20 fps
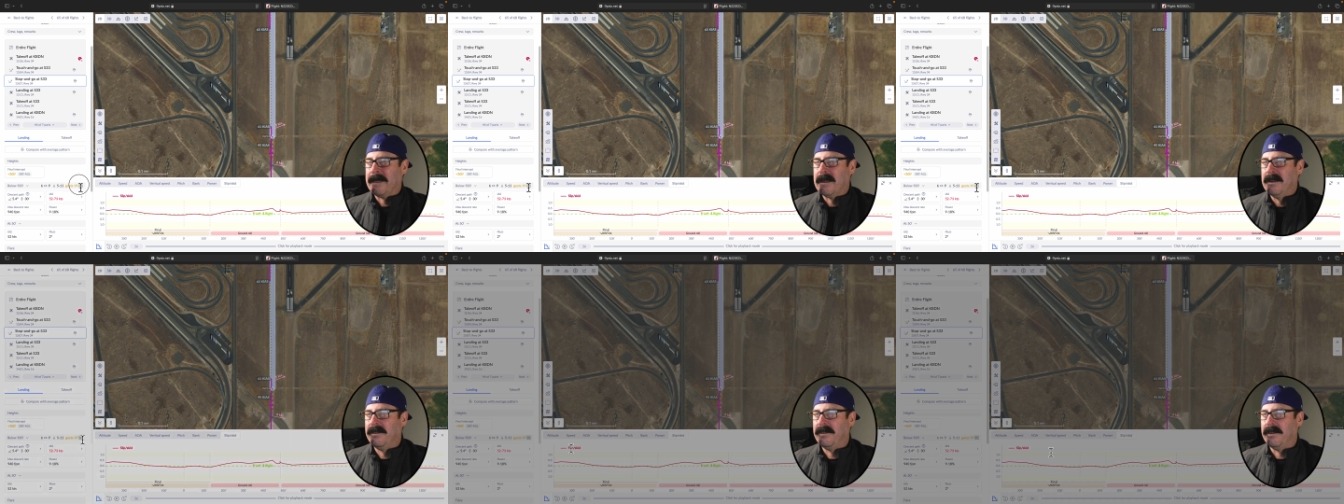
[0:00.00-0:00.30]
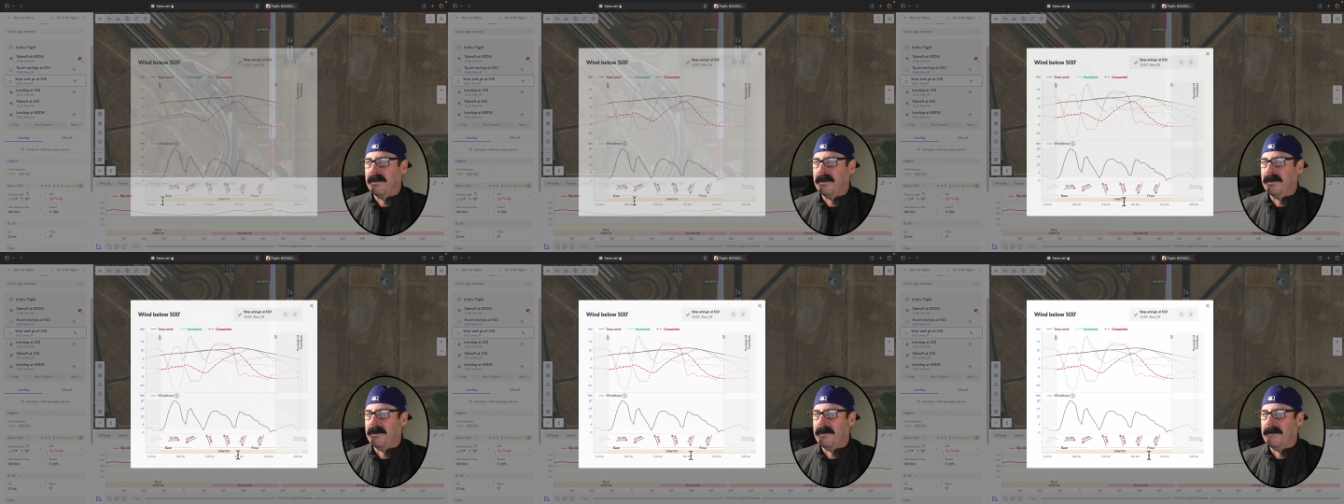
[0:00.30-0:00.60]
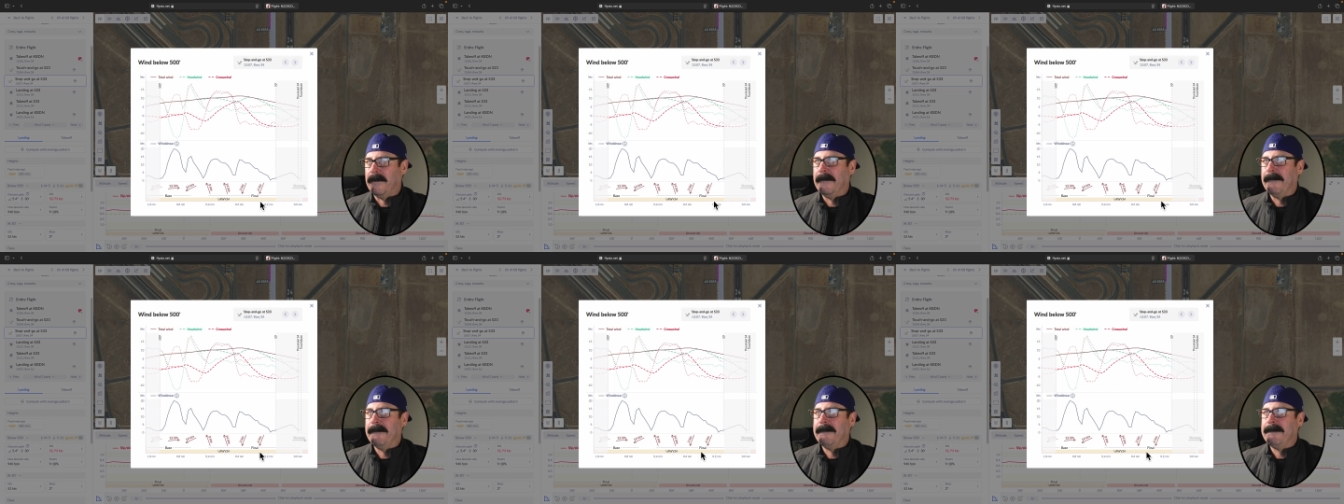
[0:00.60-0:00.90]

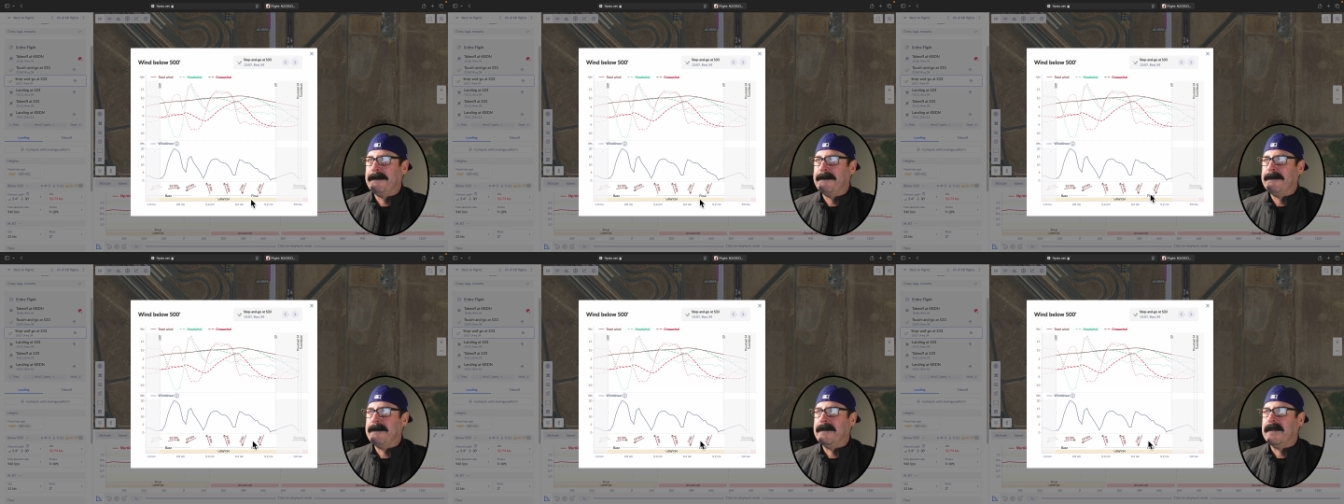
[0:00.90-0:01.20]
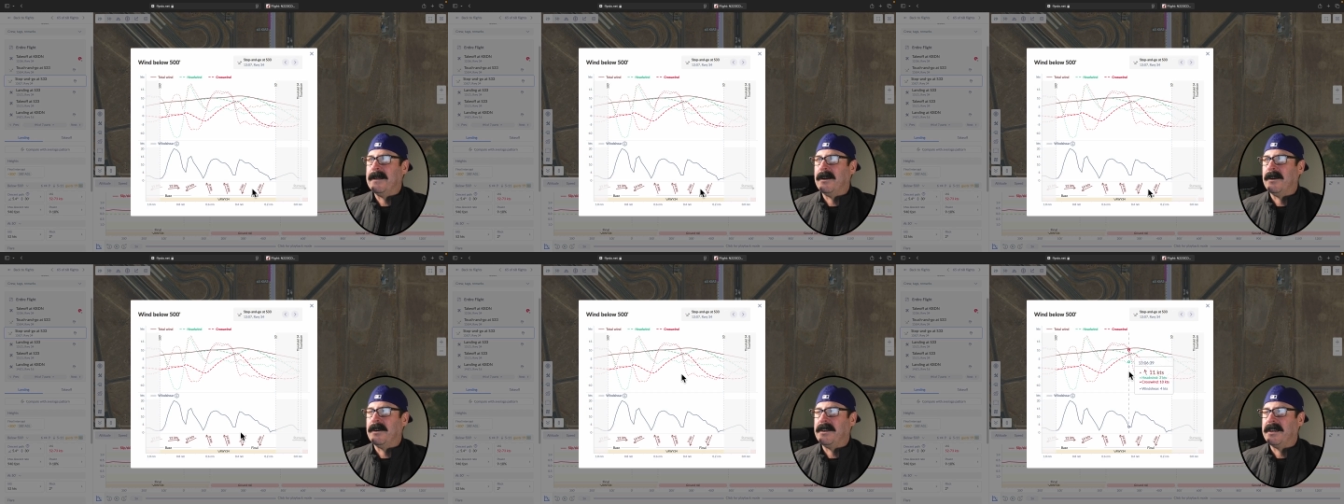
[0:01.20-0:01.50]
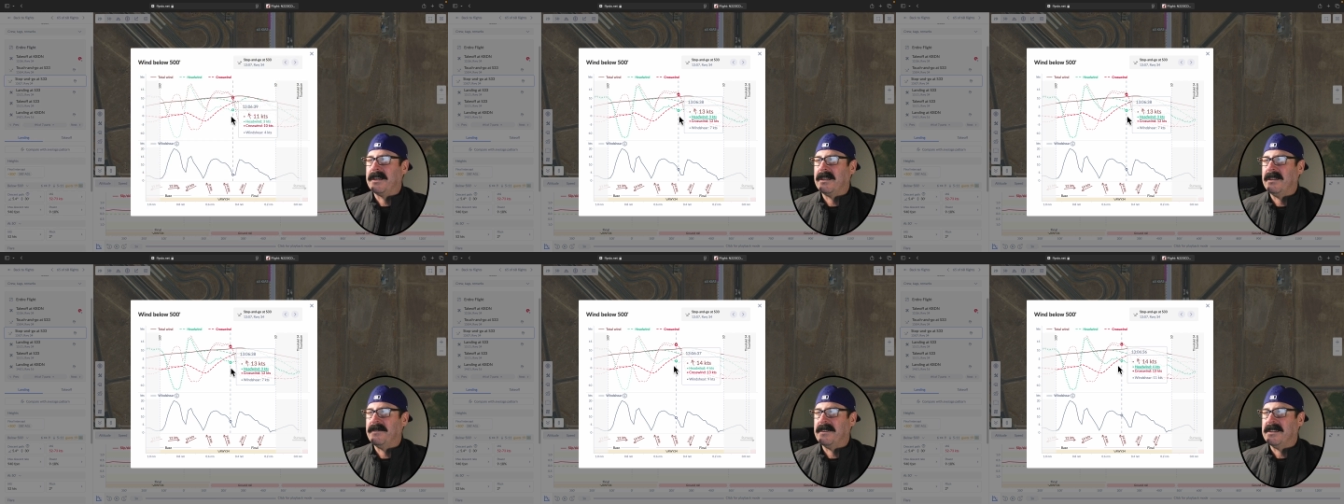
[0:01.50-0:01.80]
so oh, you
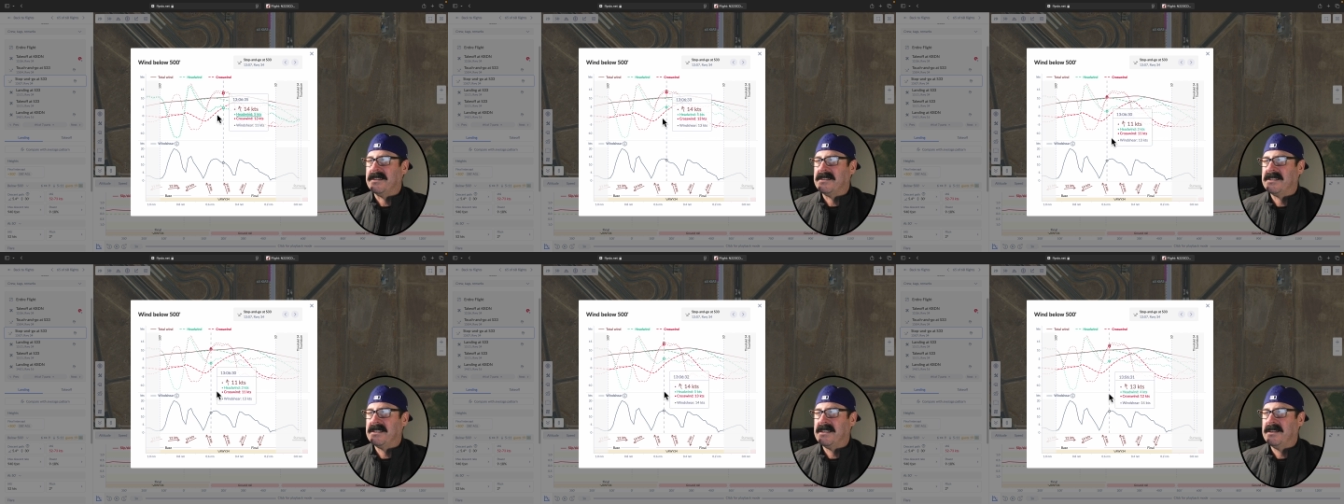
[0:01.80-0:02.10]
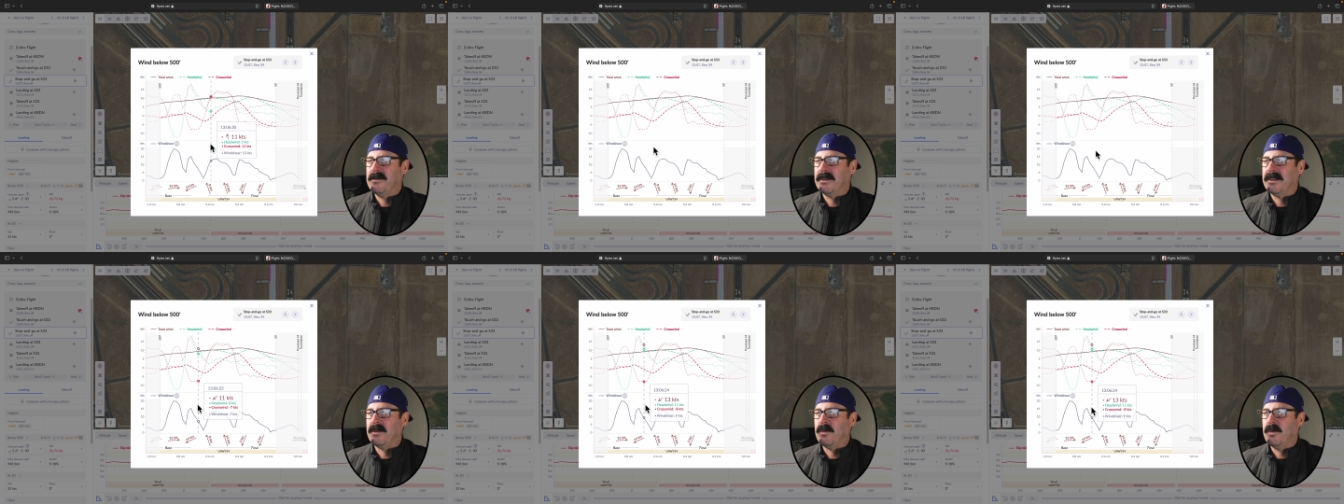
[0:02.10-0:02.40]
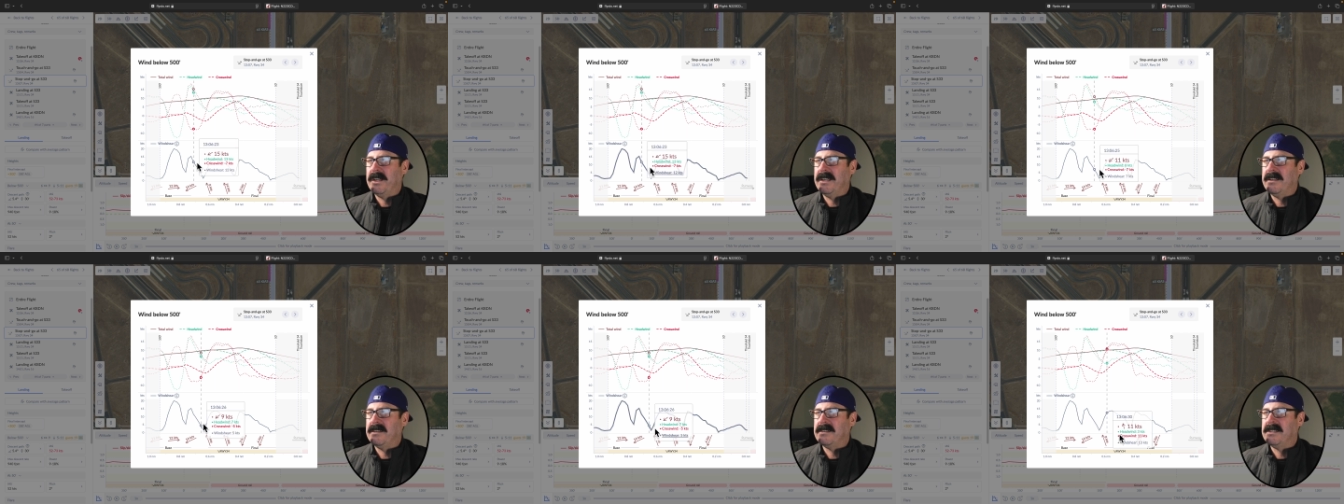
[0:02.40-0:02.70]
can even see what the
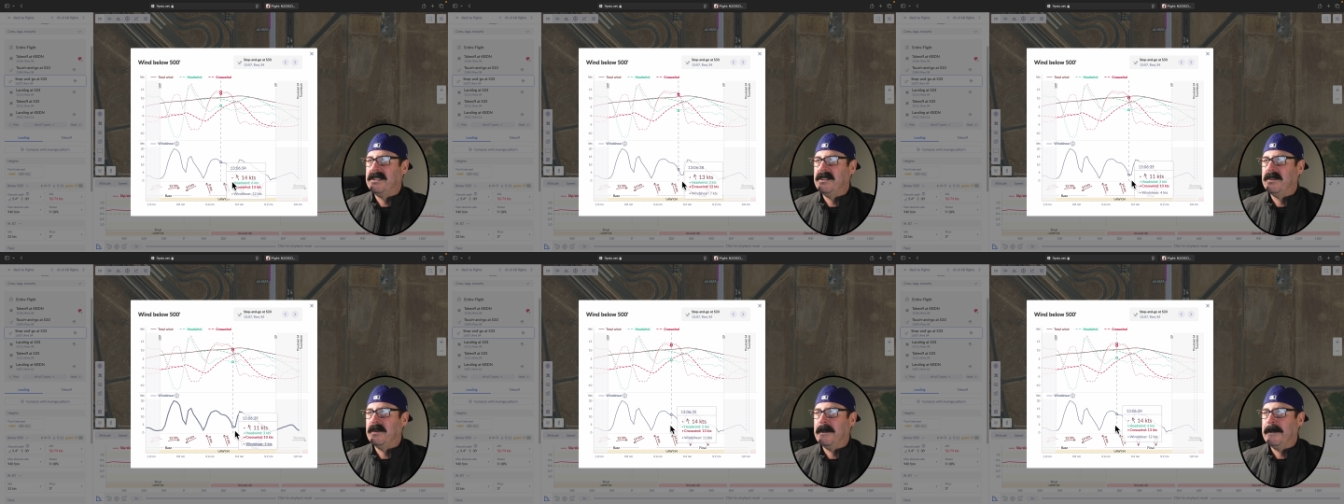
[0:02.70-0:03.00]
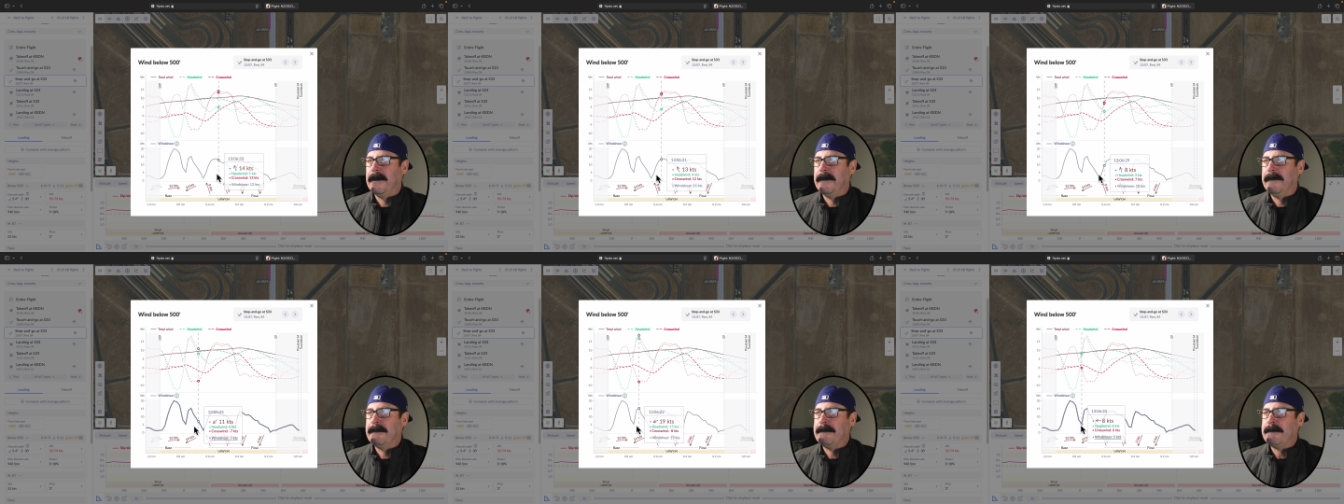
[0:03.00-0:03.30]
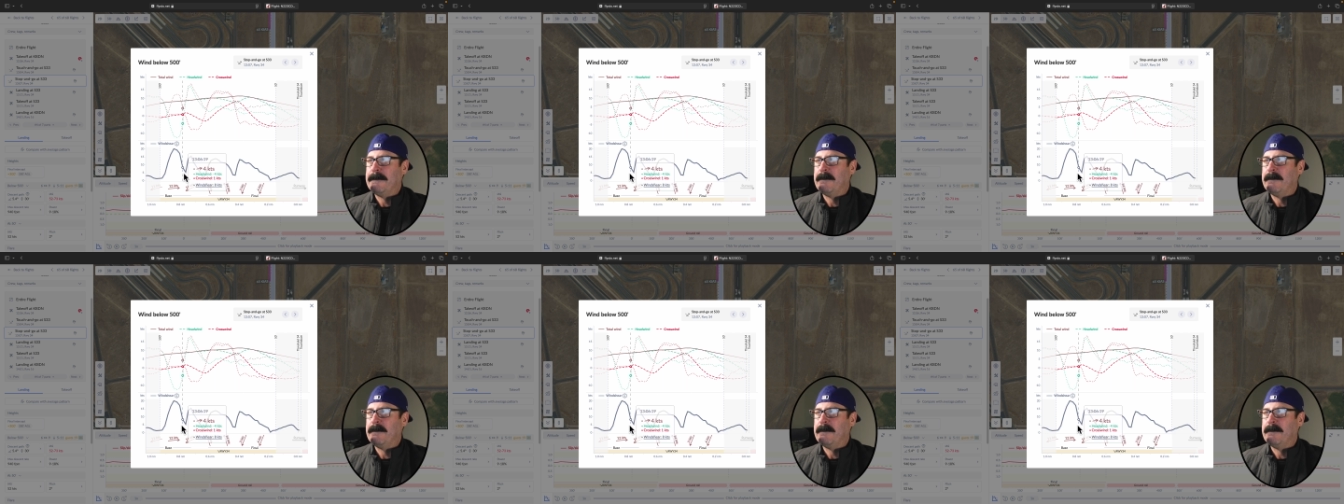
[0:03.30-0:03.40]
wind is doing